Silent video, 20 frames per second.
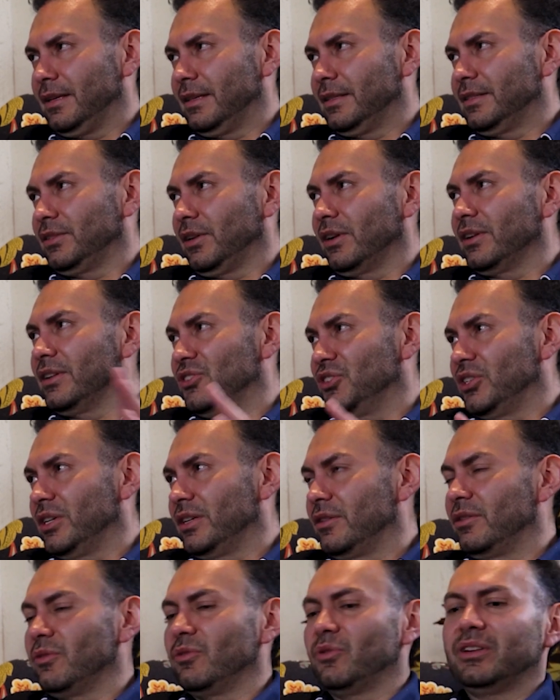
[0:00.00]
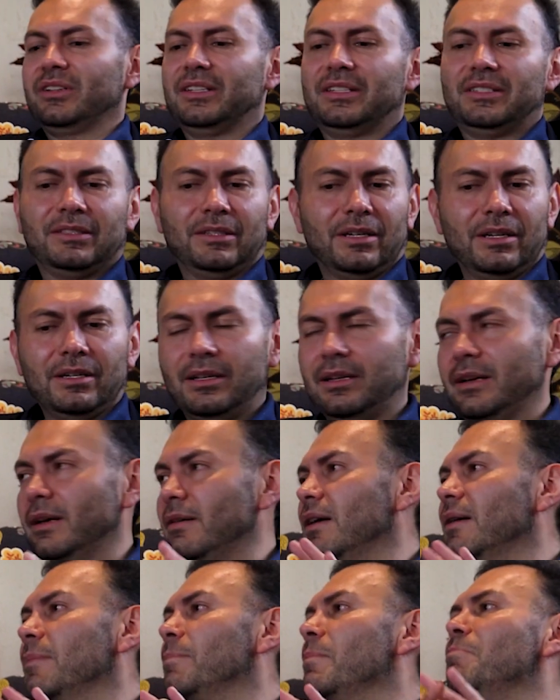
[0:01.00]
starting January, we're going to start
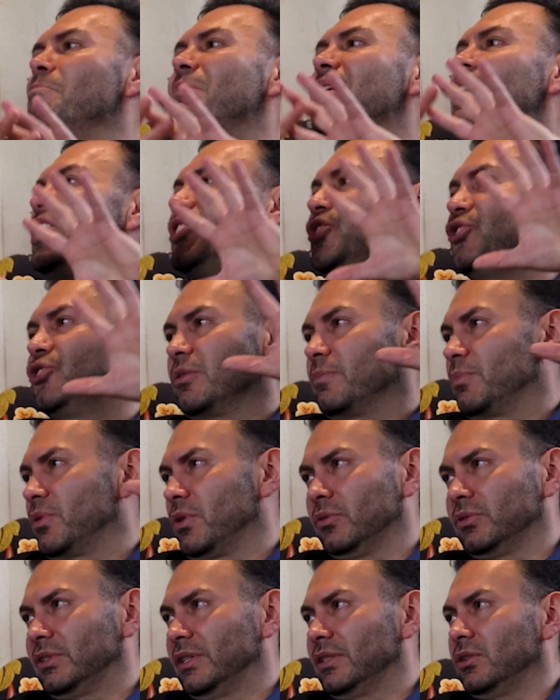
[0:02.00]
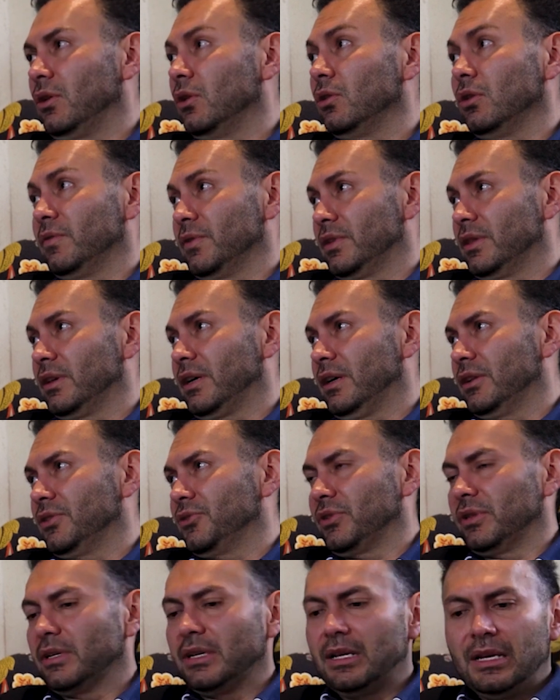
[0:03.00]
a major protest all over the
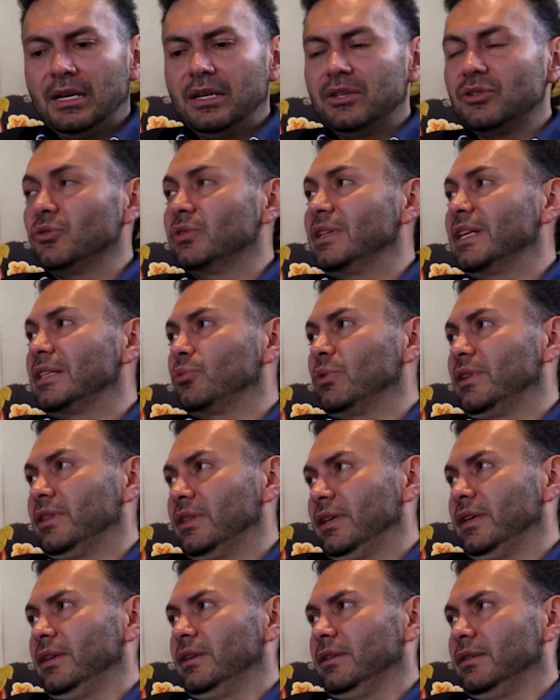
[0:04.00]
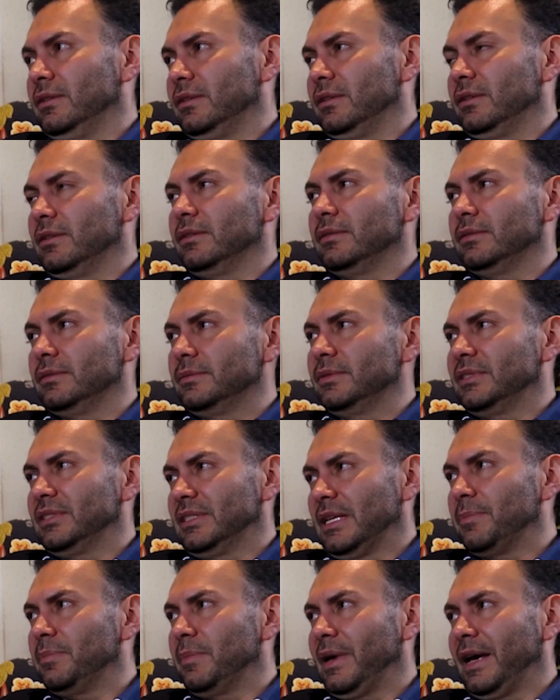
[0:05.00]
country. So that's why they
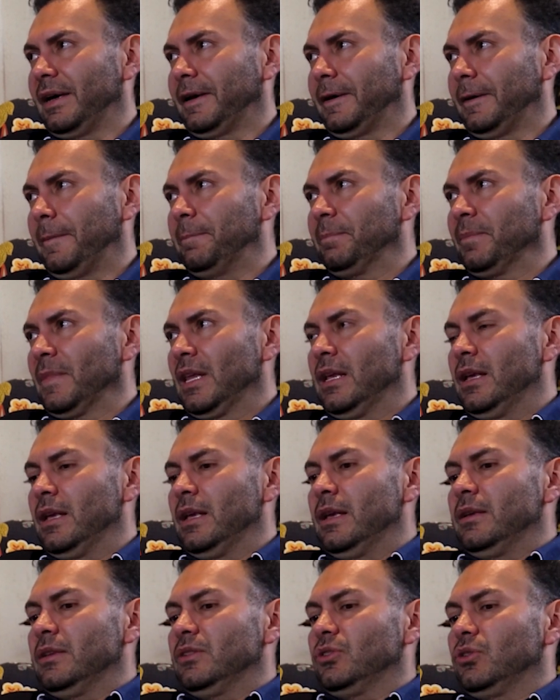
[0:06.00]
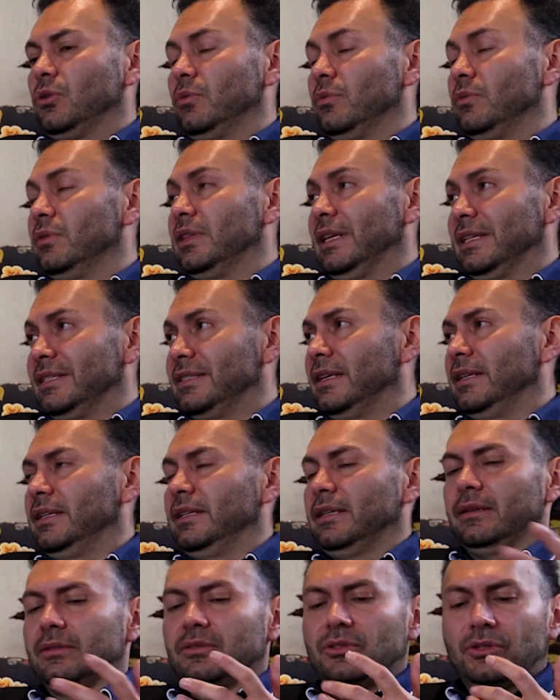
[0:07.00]
stepped back. So that's the
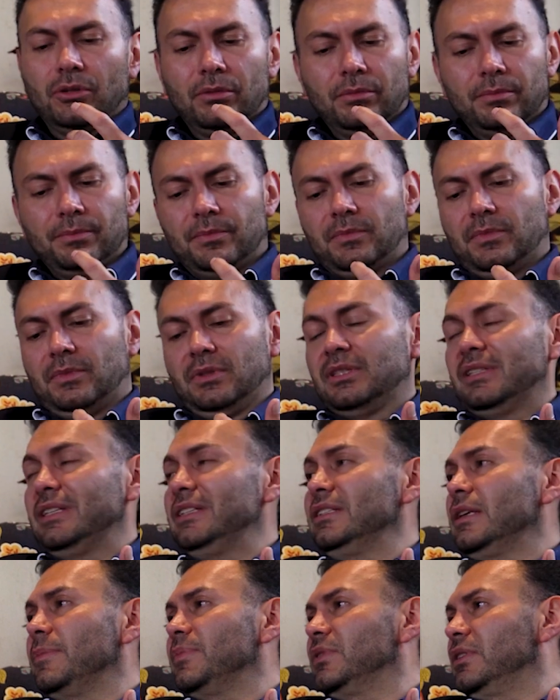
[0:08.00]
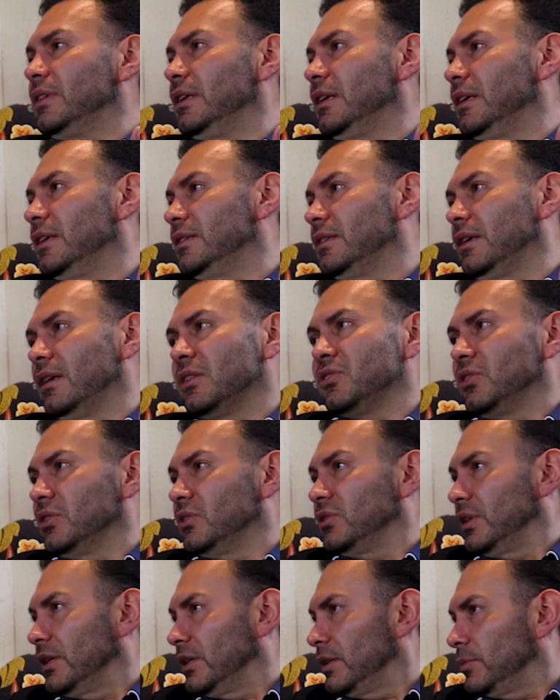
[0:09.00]
idea. So this subsidy is
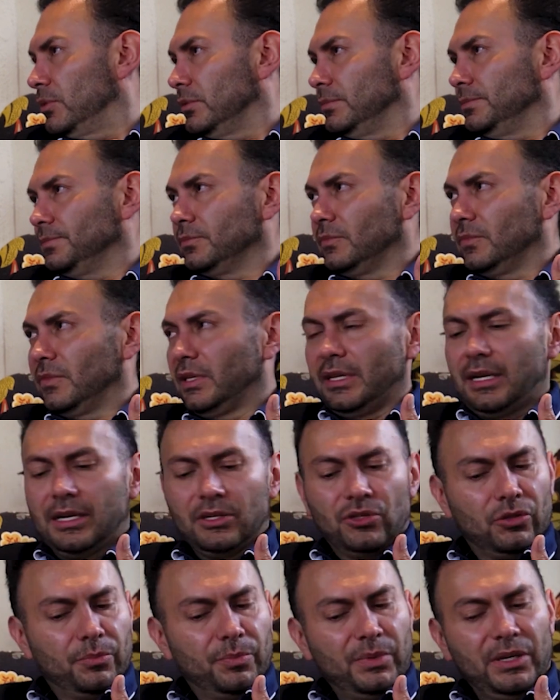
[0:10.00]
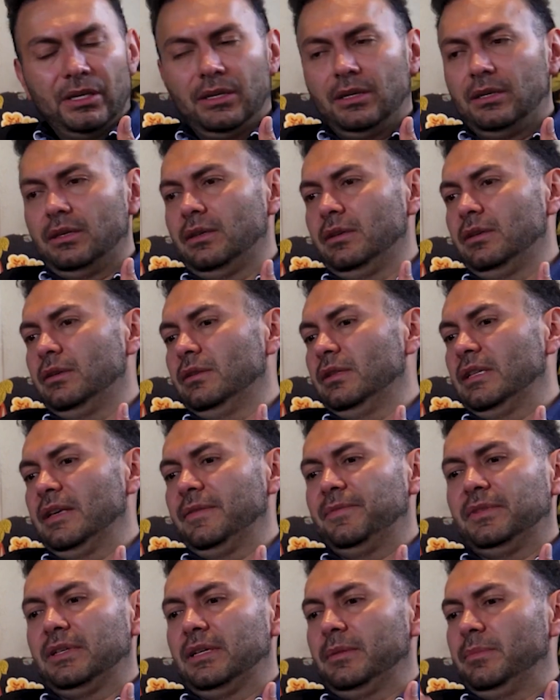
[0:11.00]
unsustainable. It has to be
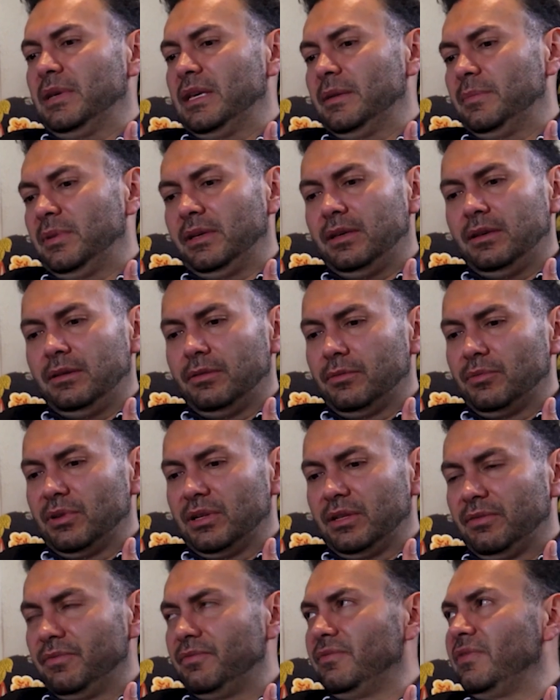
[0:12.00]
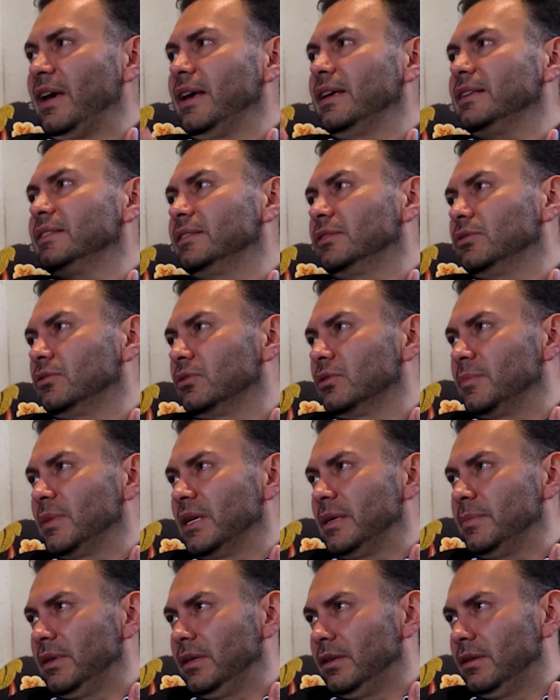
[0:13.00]
lifted maybe really fast or
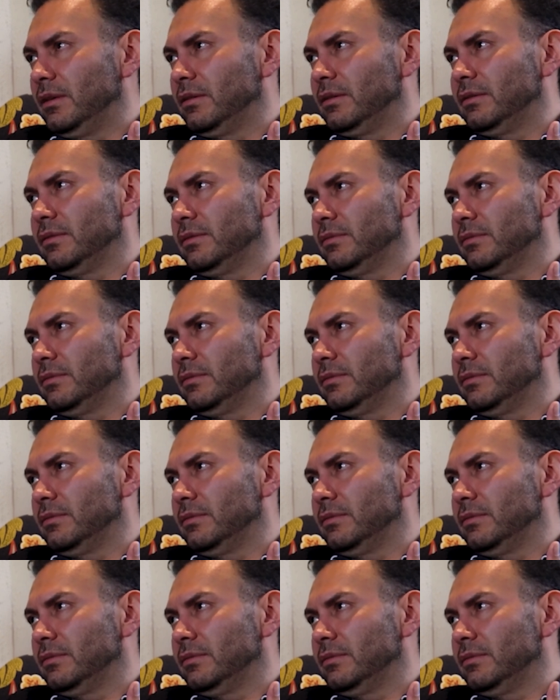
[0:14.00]
maybe